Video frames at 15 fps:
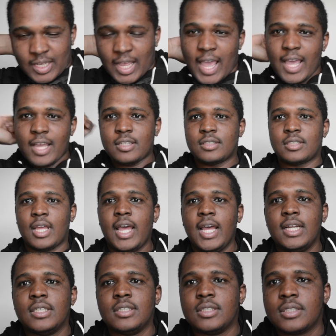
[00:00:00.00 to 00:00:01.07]
and
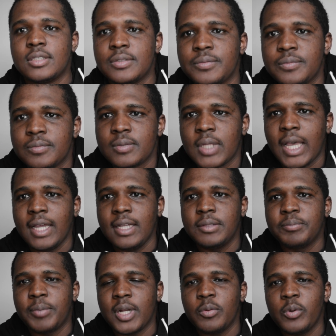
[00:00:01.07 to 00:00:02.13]
and
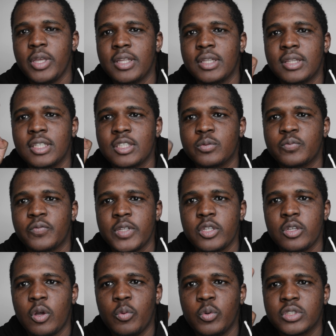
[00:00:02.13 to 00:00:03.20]
and by the way, this
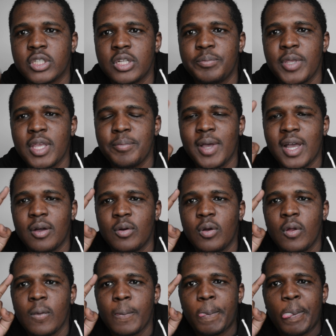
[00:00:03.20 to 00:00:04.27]
video was gonna be about
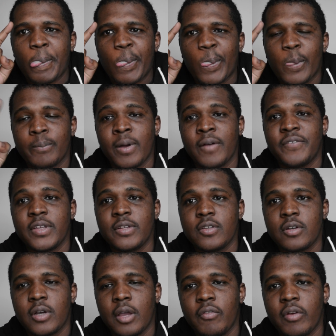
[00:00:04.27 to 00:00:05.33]
my
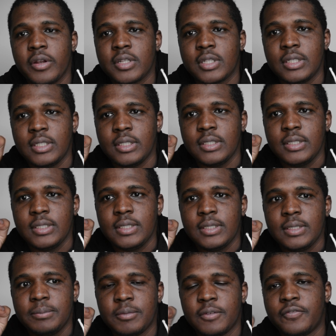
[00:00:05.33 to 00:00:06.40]
video, ironically,
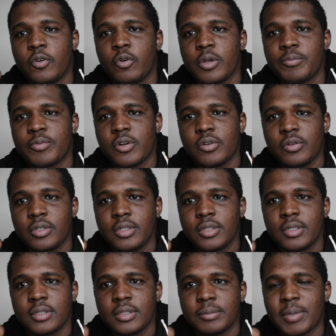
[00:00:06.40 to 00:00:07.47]
before it broke
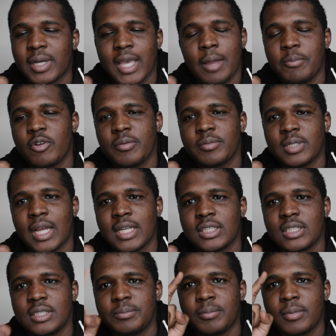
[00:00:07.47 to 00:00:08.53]
my camera
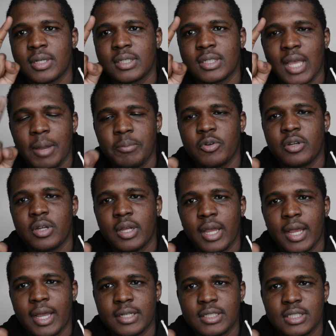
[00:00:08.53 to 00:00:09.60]
actually my camera
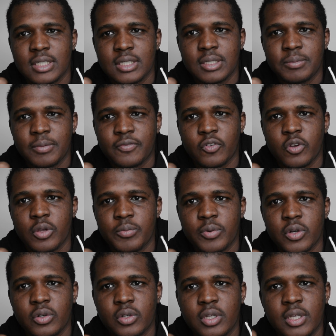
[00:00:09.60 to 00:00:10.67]
actually before it
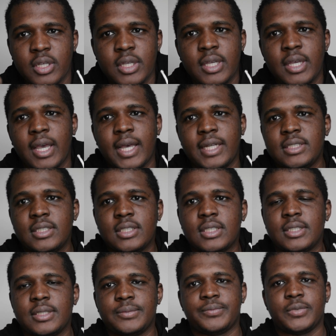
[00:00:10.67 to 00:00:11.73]
broke and
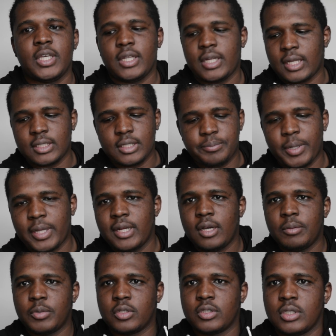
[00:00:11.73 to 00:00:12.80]
uh, yeah that didn't pan
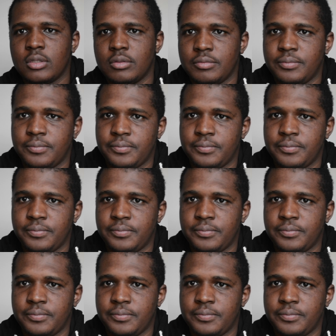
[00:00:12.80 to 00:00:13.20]
out because it